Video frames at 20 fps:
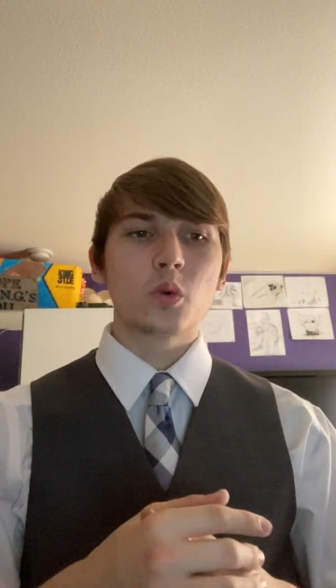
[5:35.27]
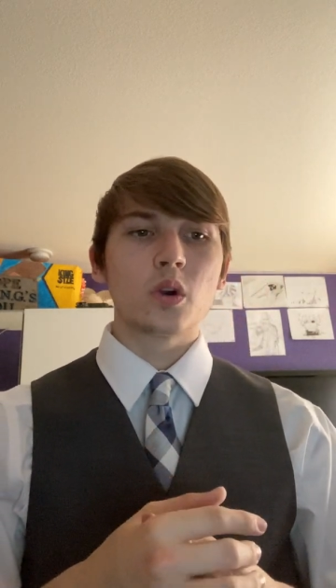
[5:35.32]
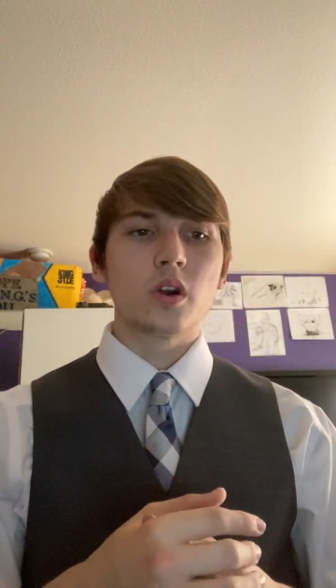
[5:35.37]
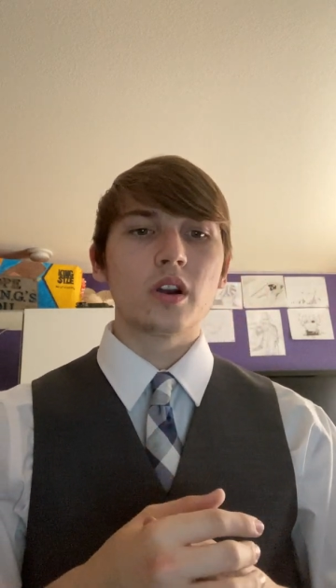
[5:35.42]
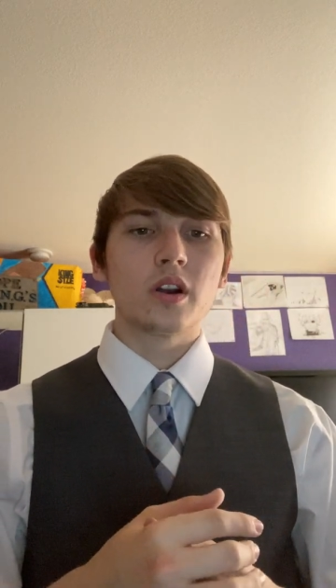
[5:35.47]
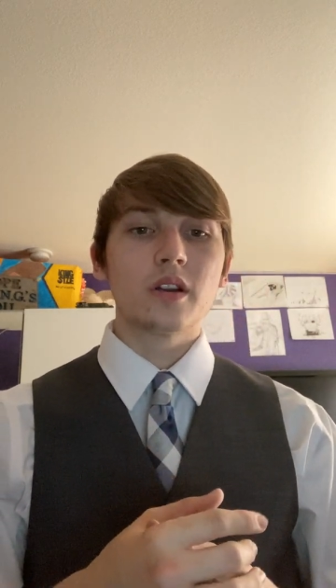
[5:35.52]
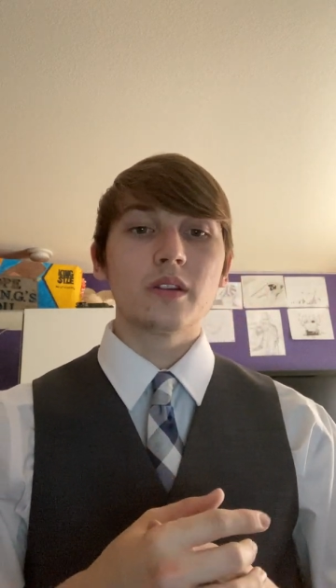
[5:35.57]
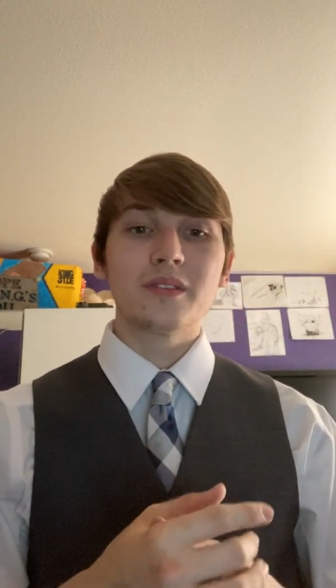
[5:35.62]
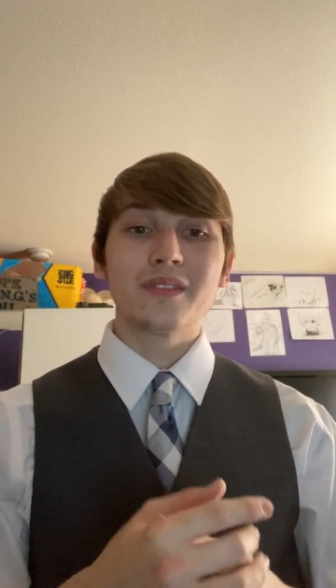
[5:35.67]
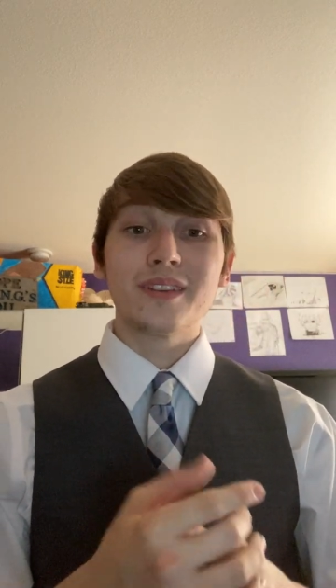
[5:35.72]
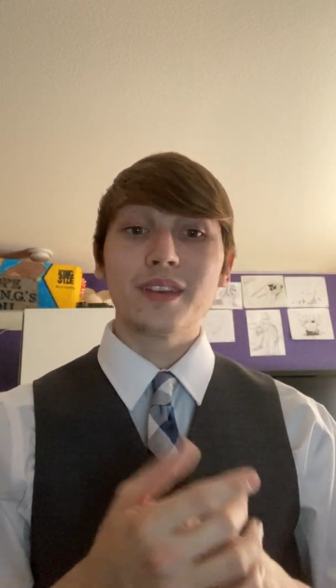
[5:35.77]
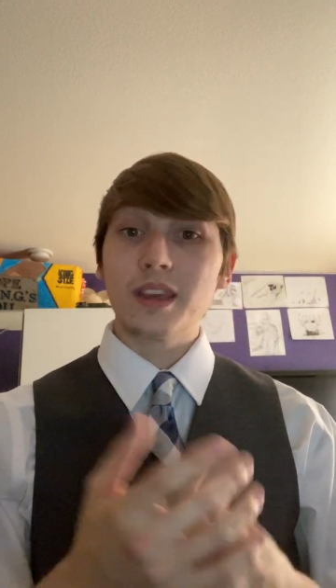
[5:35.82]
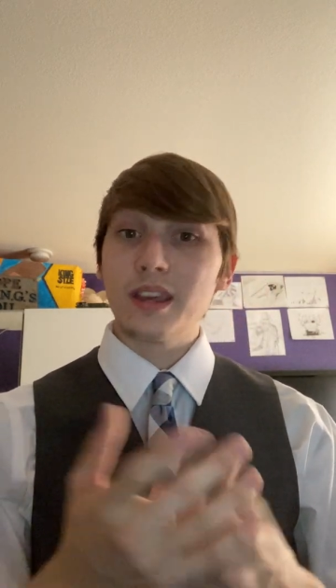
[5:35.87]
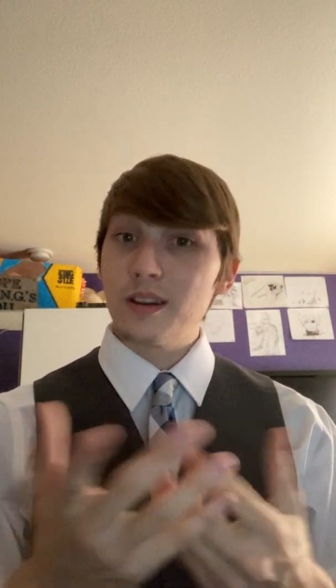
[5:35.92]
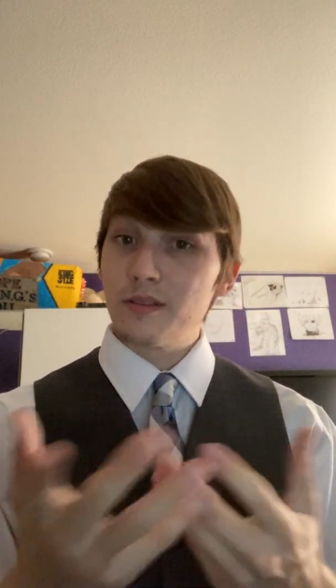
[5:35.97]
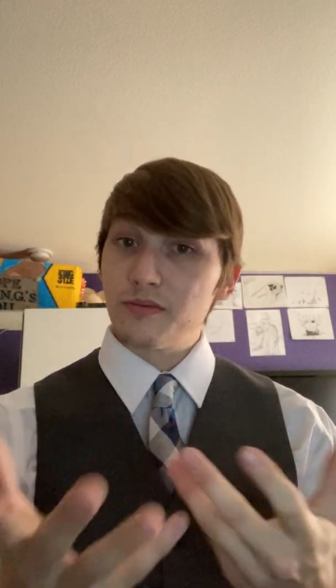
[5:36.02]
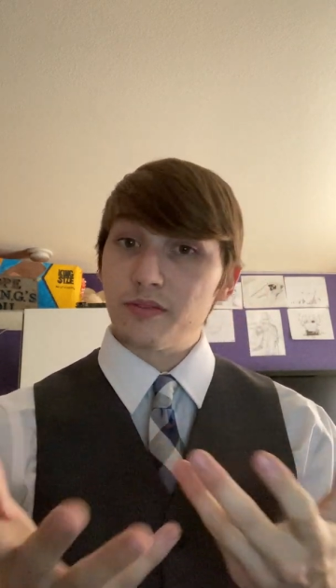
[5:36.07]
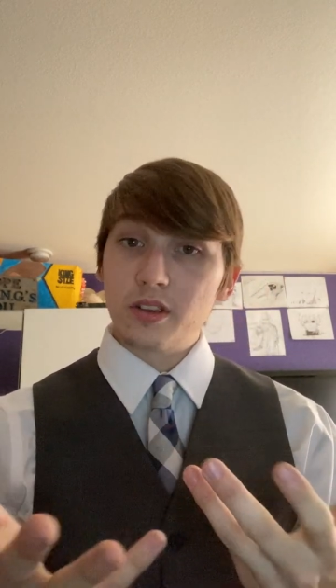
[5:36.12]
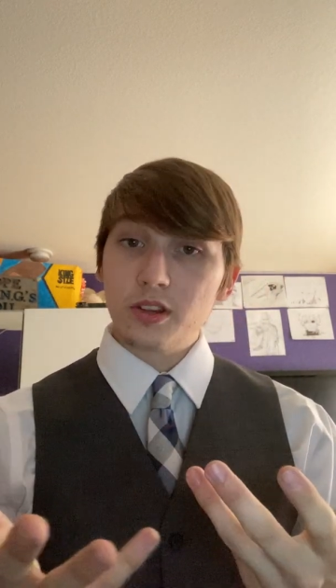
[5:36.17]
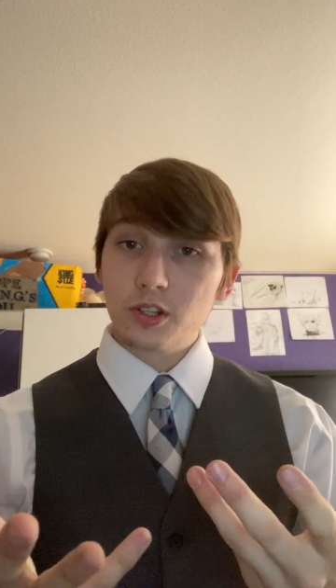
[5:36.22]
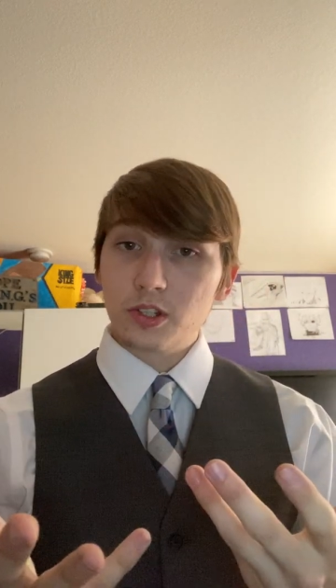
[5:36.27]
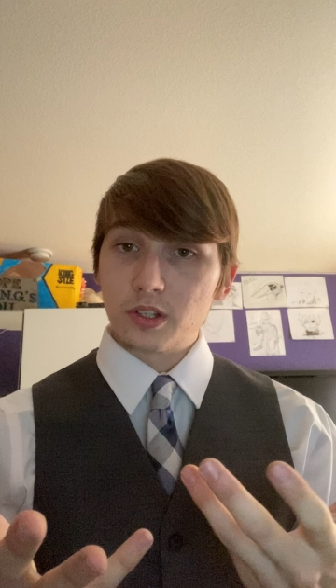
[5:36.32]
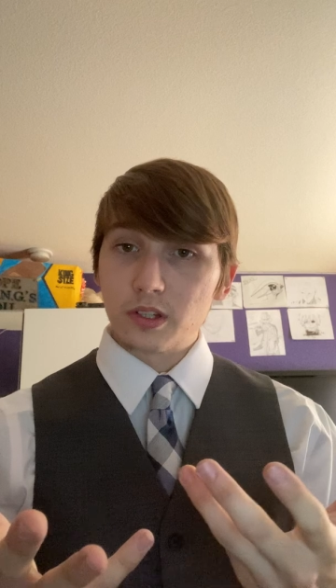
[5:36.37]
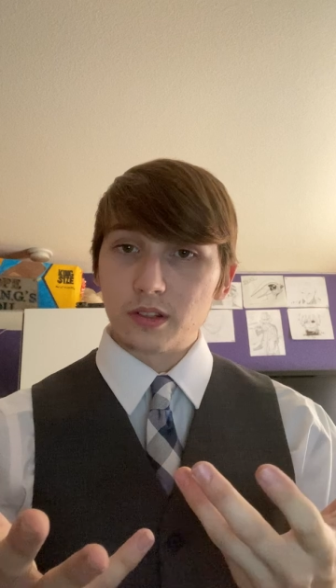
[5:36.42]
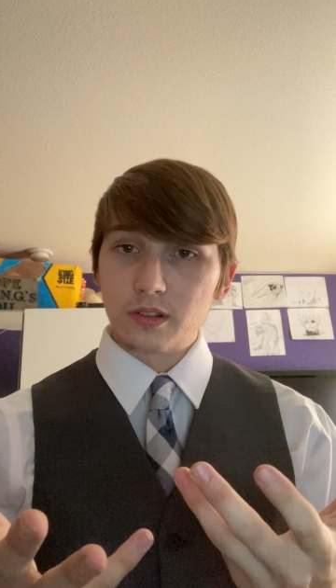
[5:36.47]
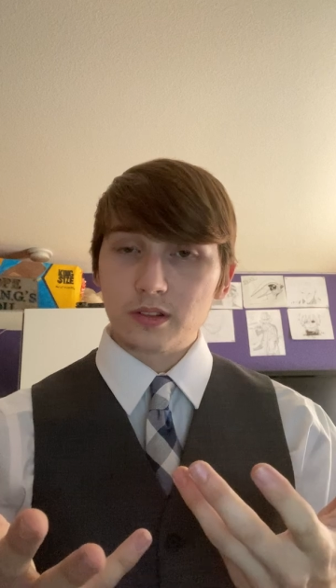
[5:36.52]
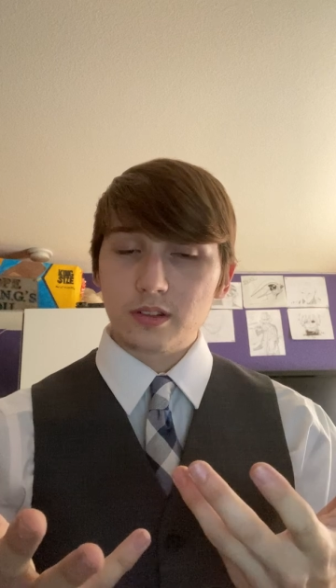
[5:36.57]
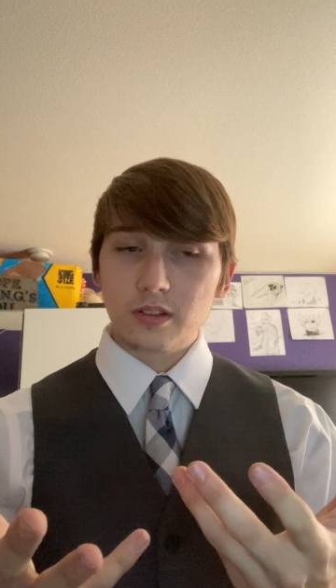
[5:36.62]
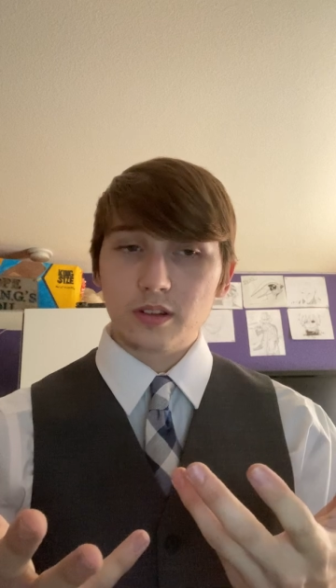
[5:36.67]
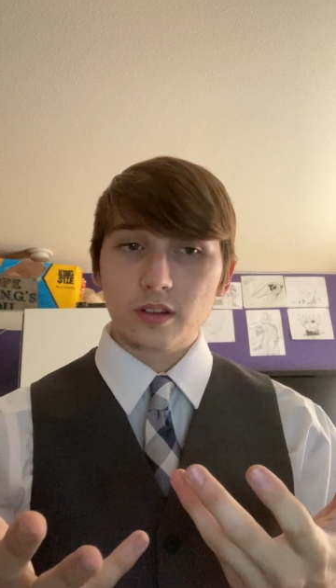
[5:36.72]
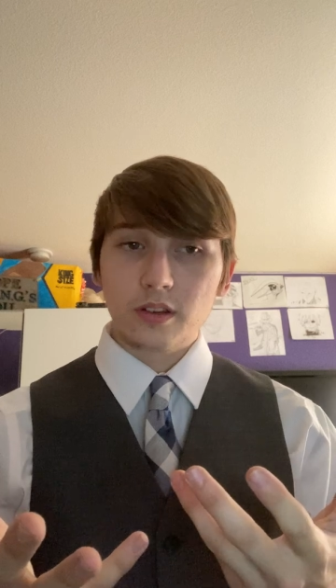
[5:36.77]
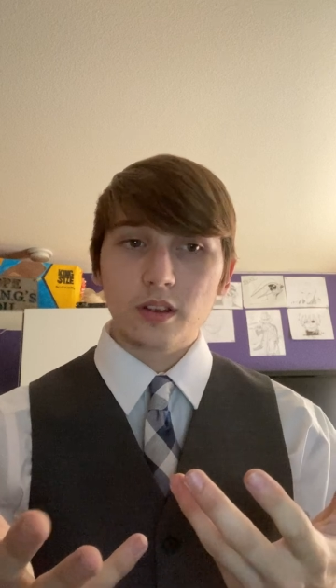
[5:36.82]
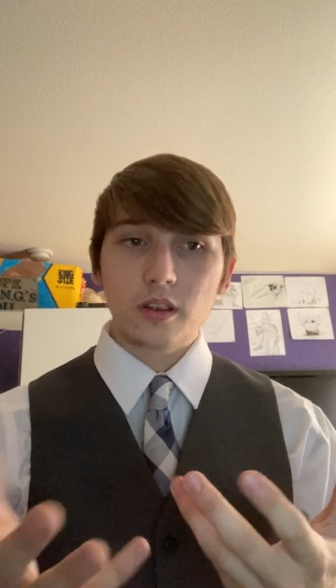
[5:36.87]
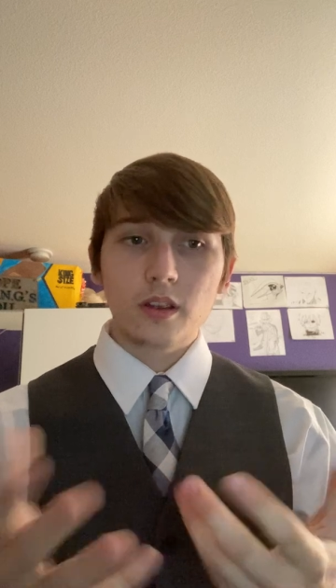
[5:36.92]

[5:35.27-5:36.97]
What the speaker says: were inefficient.